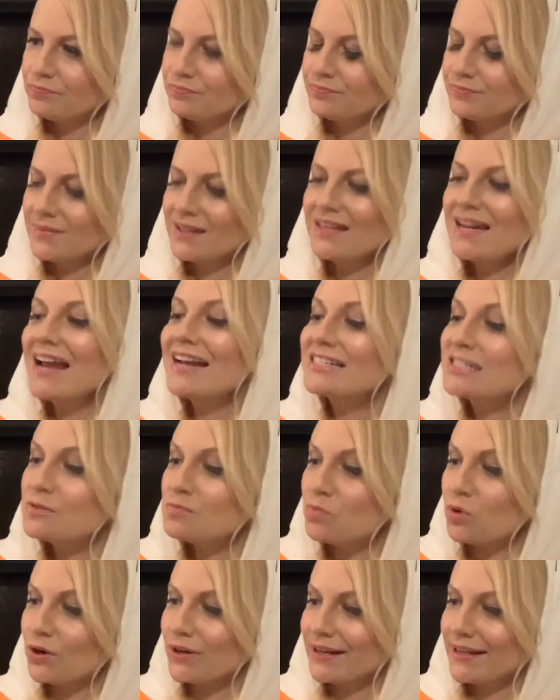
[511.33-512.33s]
The next
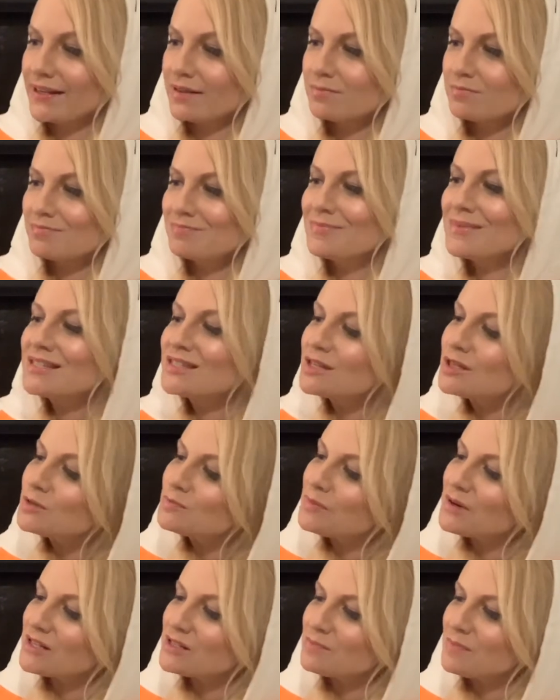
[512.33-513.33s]
morning,
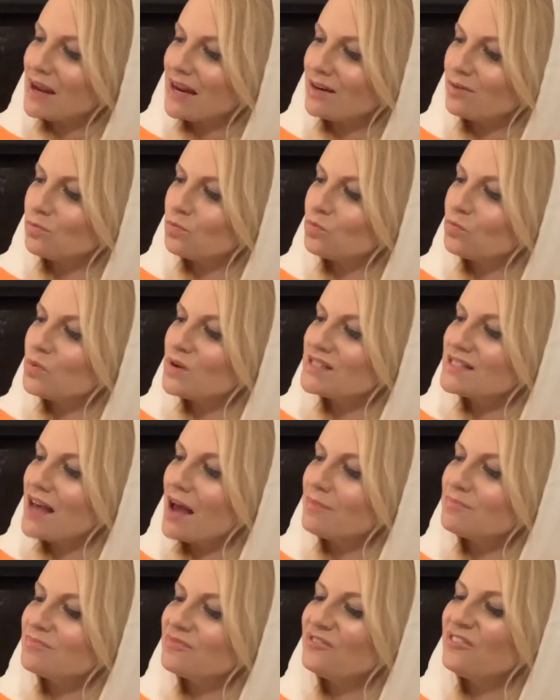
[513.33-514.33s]
Mrs. Brisbane was
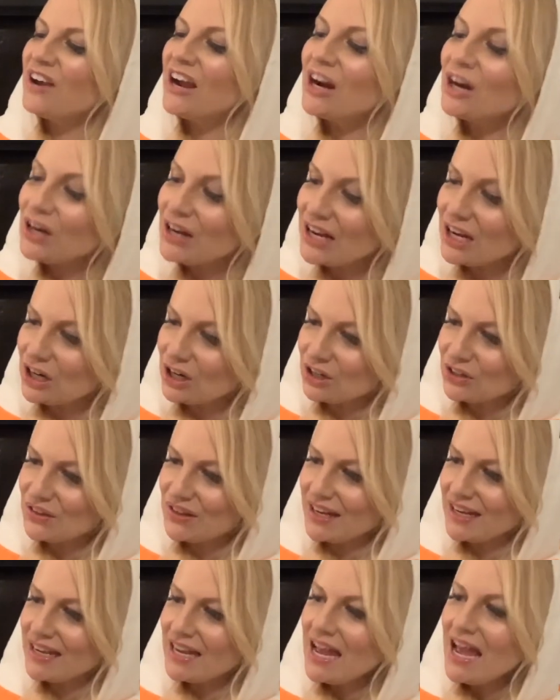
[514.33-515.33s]
up very
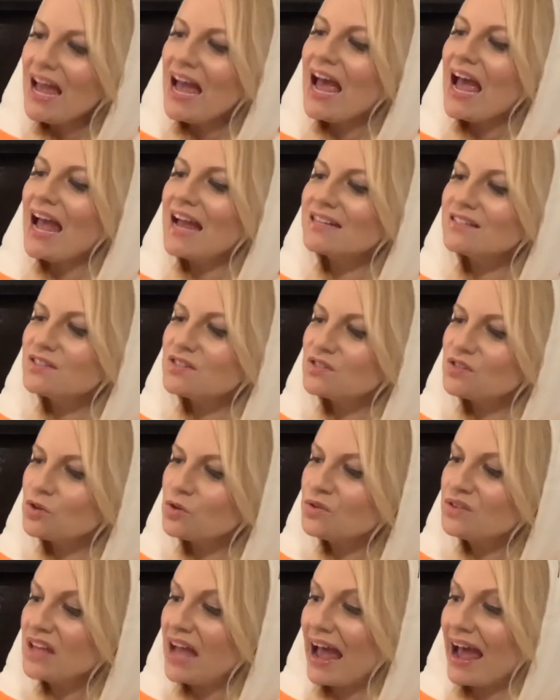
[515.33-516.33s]
early, and
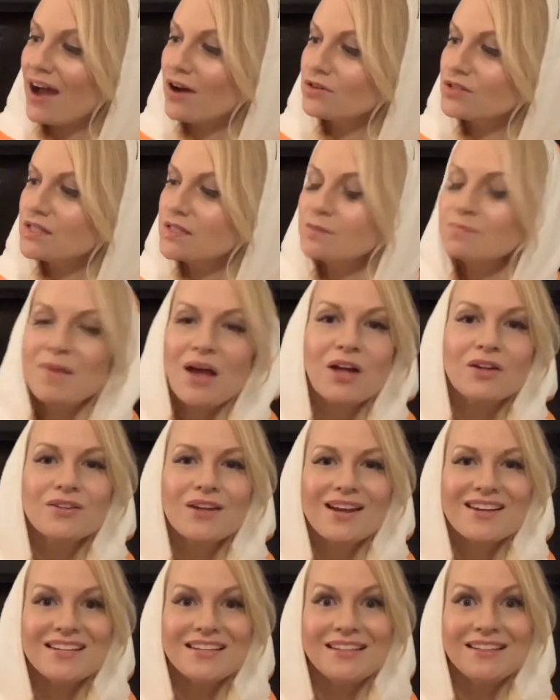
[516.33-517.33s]
soon the house smelled
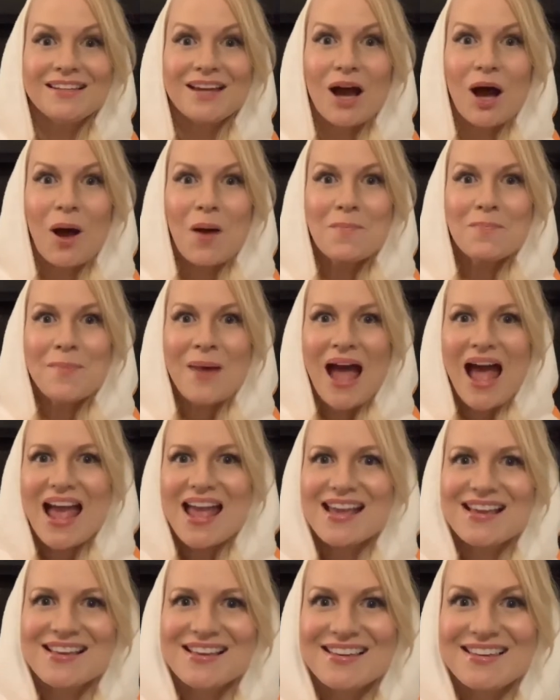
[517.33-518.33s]
yum,
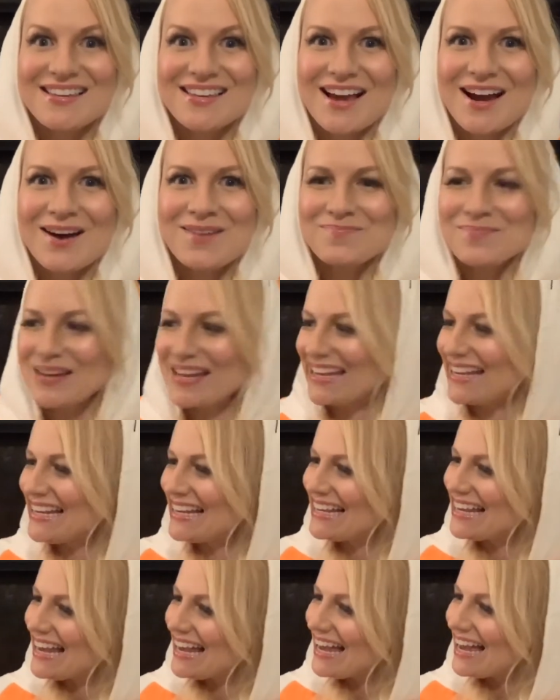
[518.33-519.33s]

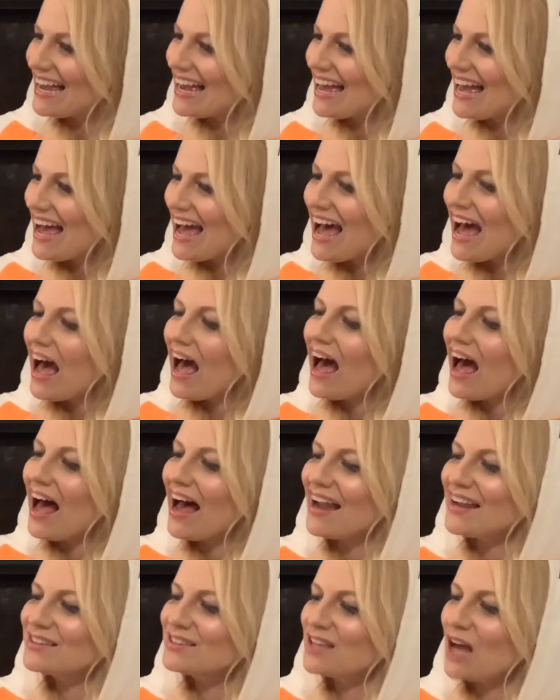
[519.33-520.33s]
yummy.
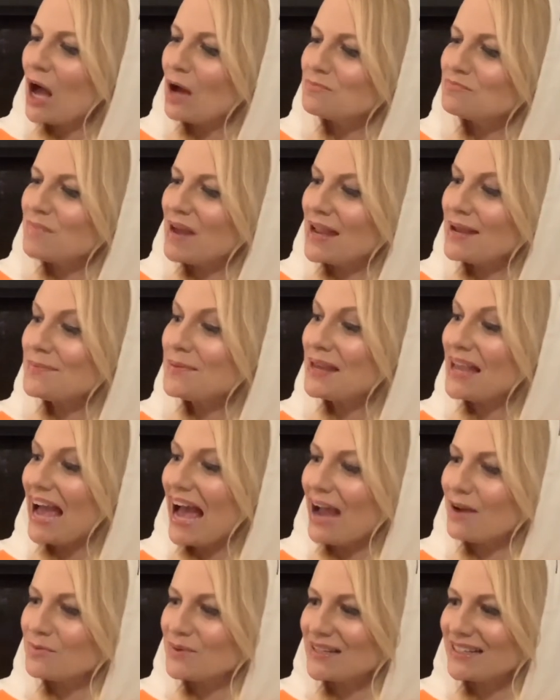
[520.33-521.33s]
I thought maybe
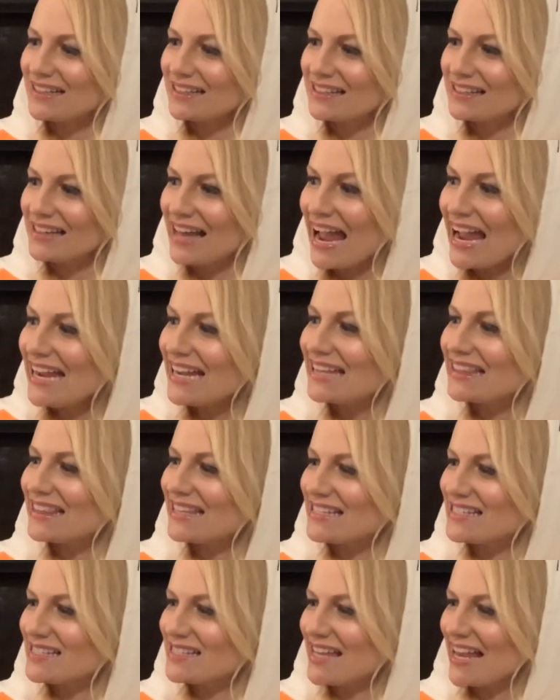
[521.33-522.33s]
I would like
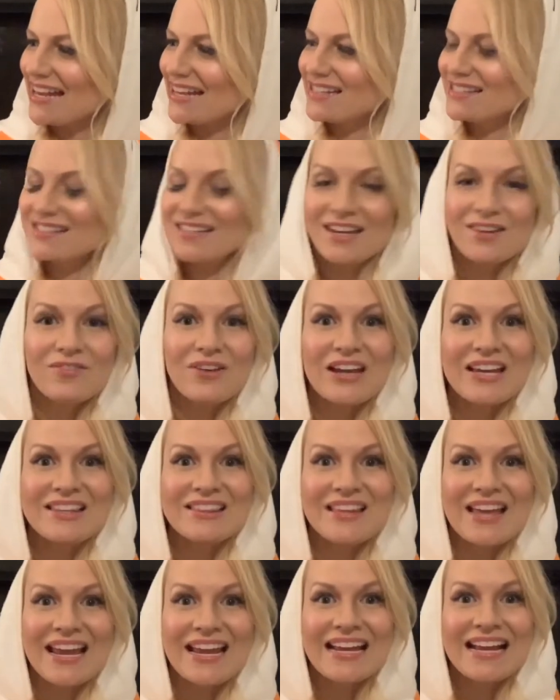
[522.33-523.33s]
this Thanksgiving
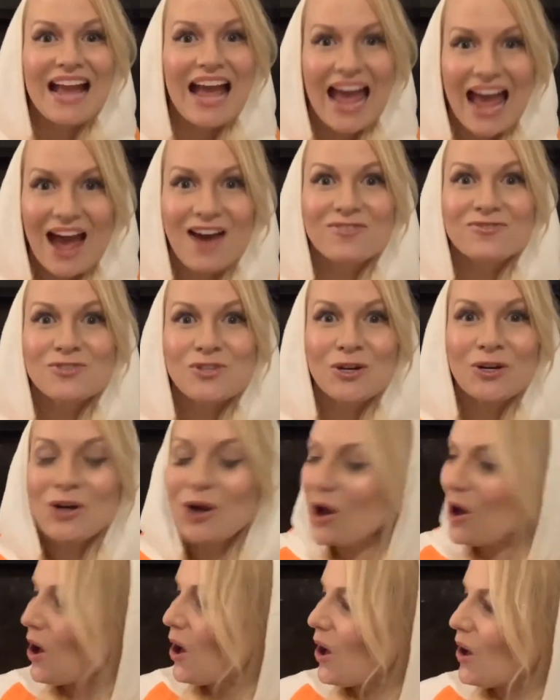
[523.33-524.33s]
thing after
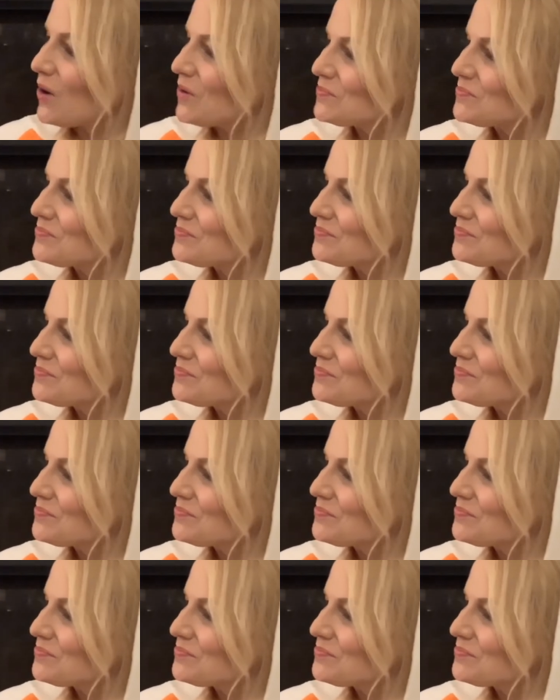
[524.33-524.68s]
all.